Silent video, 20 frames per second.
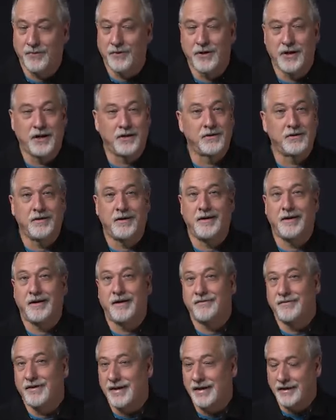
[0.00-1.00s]
We're not going to
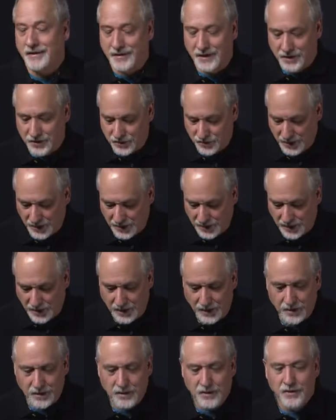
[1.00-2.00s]
have anything
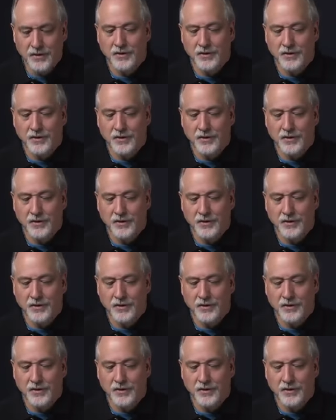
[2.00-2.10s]
tricky.